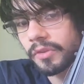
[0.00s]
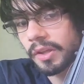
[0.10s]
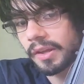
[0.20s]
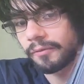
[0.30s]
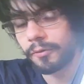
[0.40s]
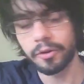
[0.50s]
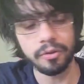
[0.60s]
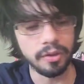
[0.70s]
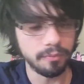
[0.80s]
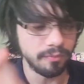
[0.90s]
like
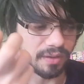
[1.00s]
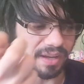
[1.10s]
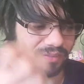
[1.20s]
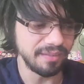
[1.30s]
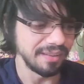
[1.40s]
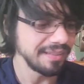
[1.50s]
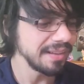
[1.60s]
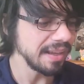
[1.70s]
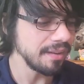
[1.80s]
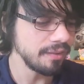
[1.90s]
really nice and
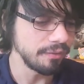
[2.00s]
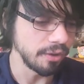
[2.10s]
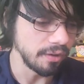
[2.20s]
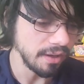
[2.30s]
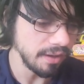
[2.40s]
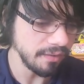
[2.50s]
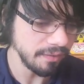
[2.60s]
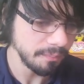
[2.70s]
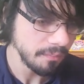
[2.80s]
thick, very nice.